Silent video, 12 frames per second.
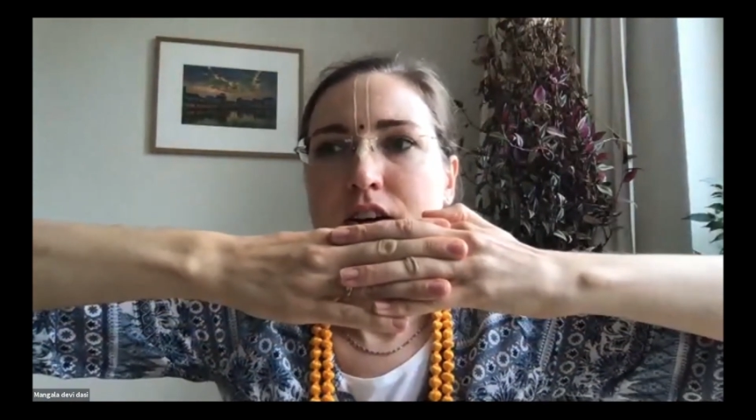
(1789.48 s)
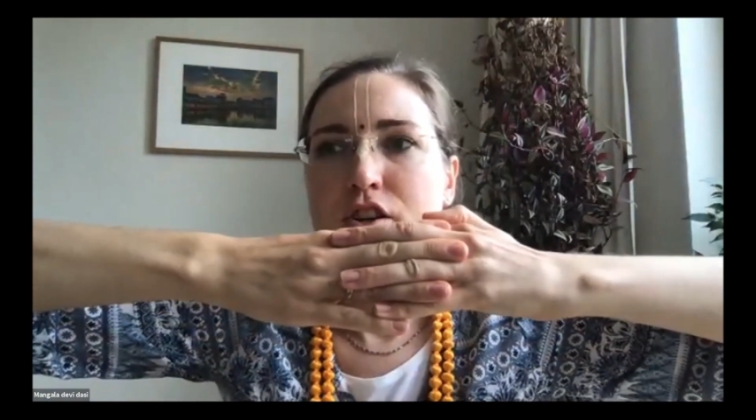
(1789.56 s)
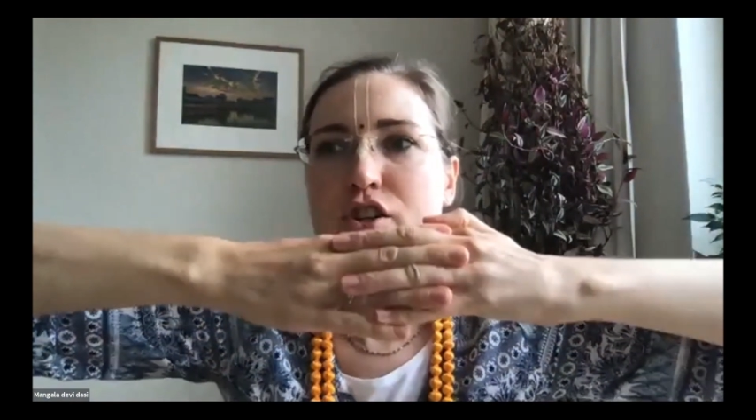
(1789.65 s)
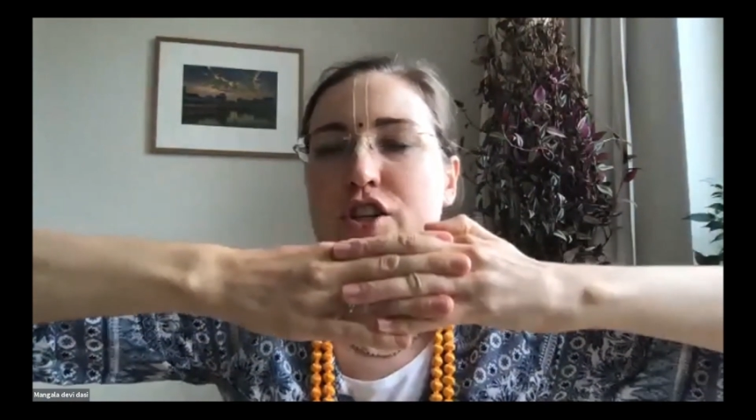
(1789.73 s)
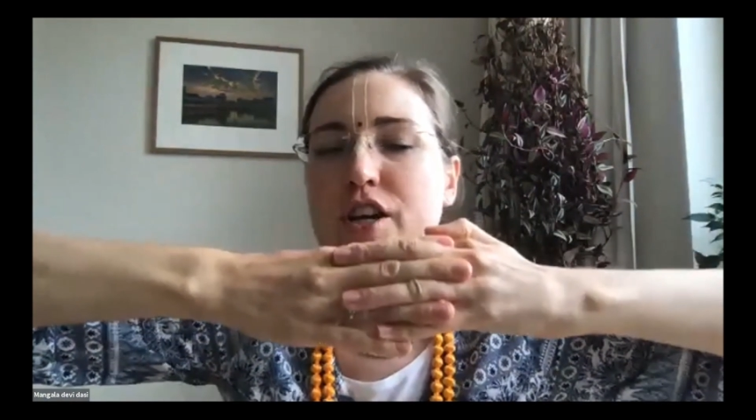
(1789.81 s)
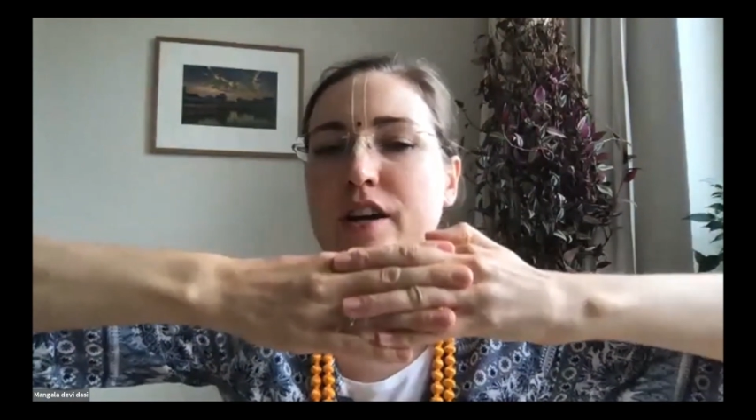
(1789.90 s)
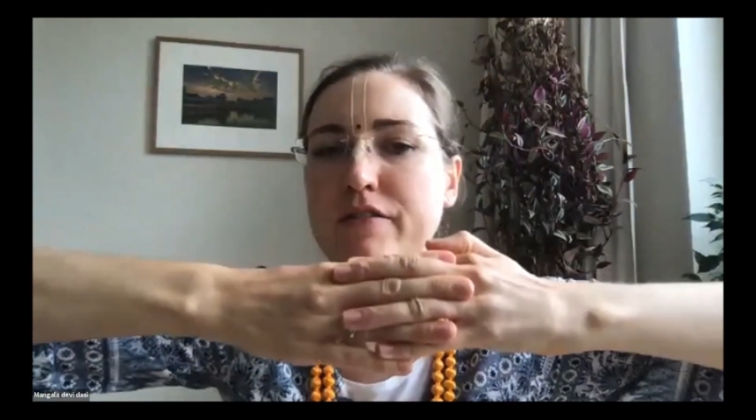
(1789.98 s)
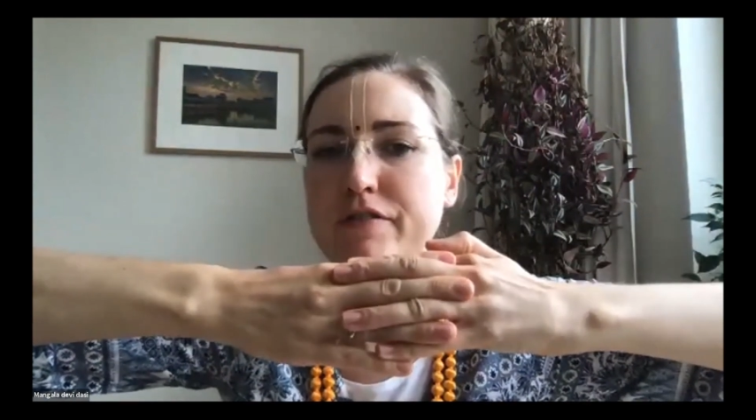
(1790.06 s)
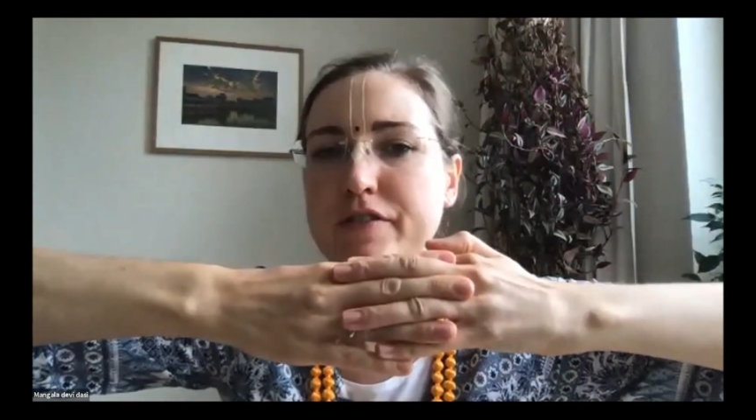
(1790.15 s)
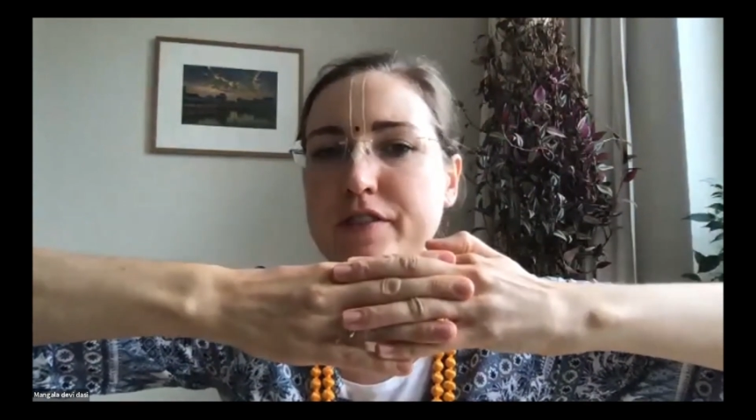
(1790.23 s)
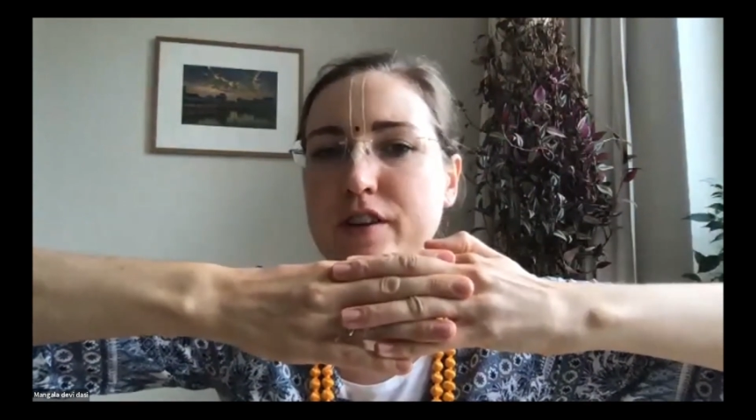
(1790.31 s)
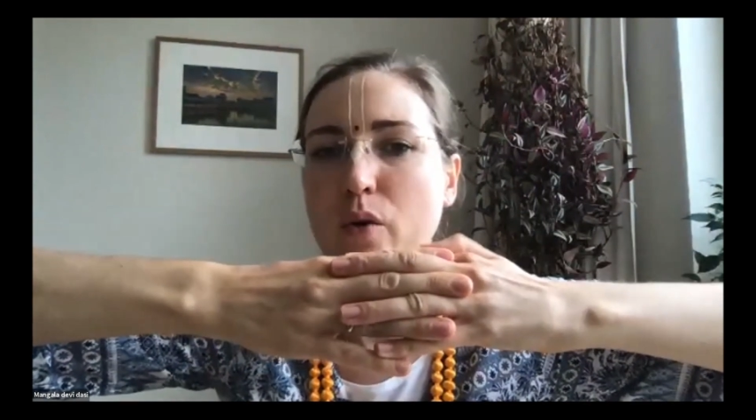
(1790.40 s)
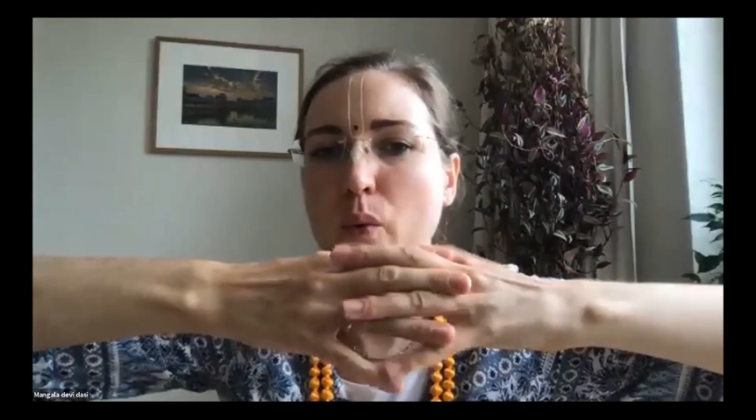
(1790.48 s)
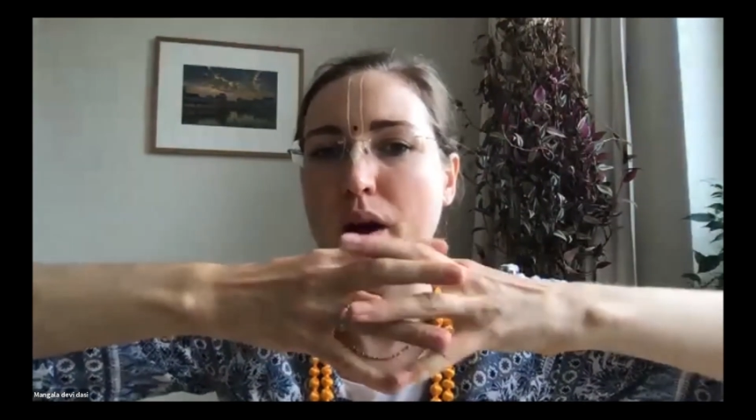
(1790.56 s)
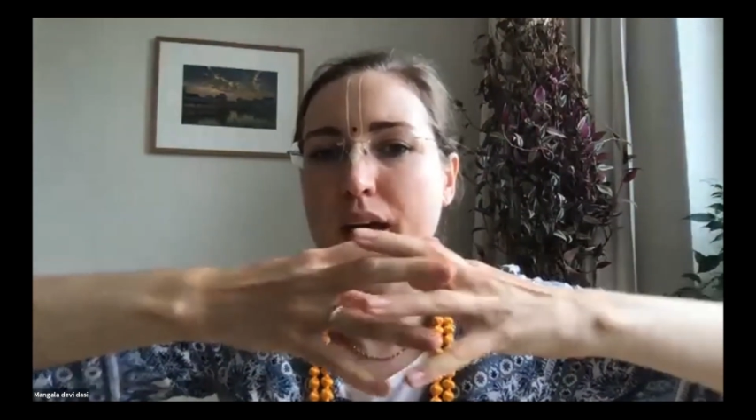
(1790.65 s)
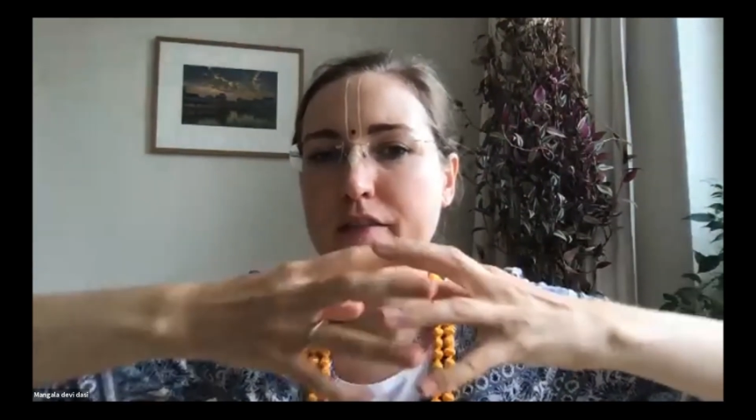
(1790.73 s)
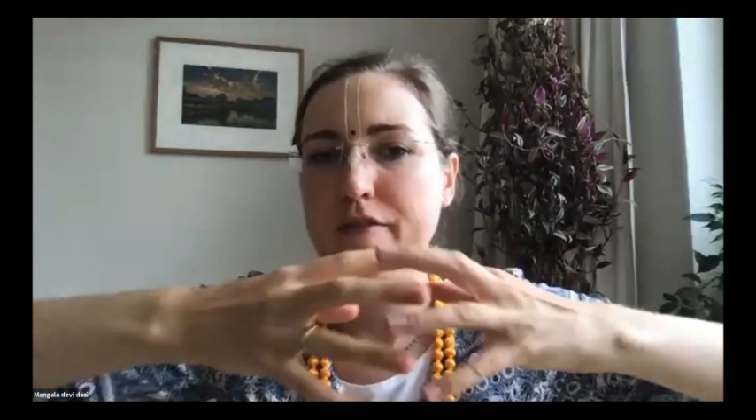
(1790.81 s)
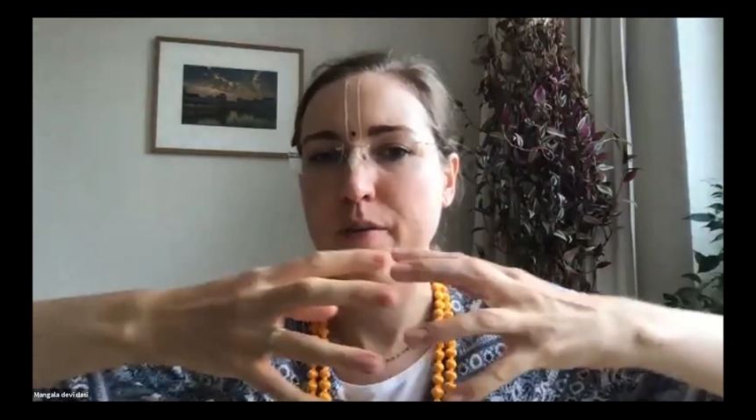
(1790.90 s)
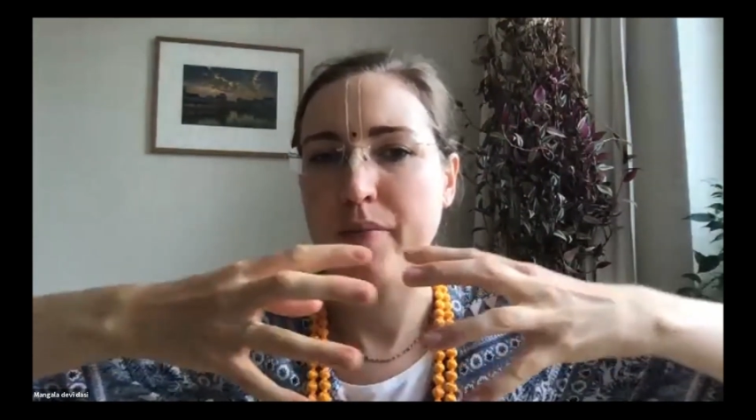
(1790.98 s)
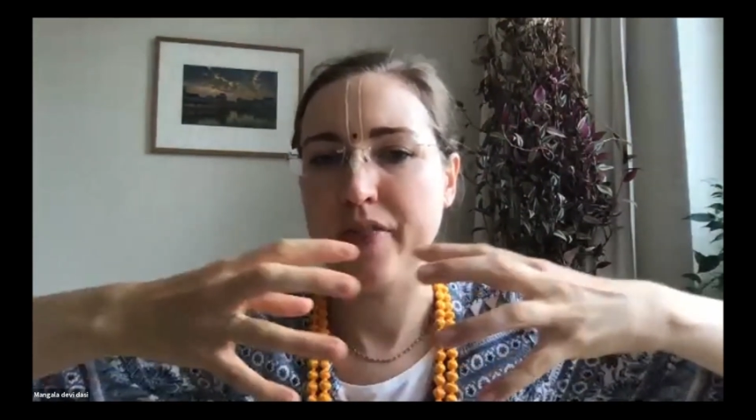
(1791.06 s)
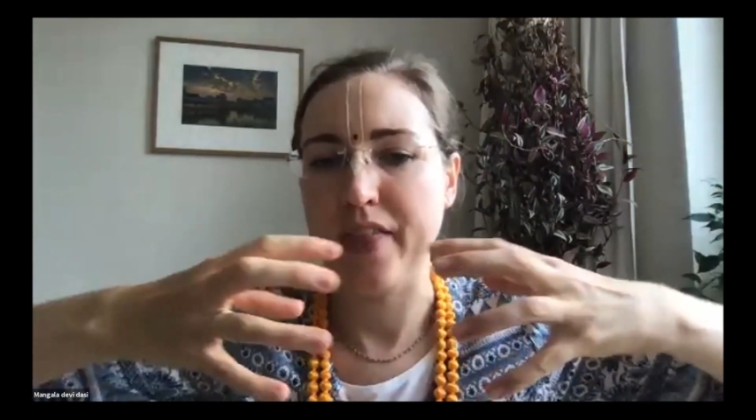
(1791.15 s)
shift away from